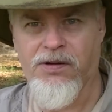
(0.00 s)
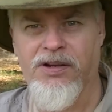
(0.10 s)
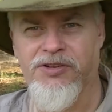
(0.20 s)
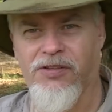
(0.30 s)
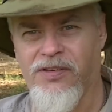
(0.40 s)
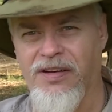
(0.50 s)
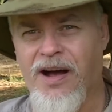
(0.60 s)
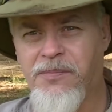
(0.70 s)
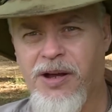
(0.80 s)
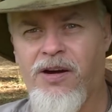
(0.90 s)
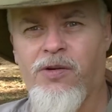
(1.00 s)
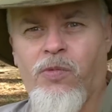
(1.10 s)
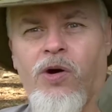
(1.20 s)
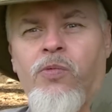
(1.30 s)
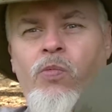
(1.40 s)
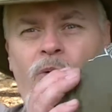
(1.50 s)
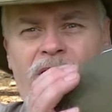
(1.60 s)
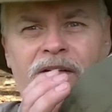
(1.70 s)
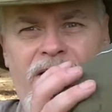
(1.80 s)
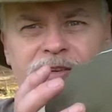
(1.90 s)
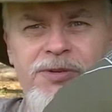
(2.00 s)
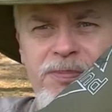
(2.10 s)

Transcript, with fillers: And so I'm carrying one with a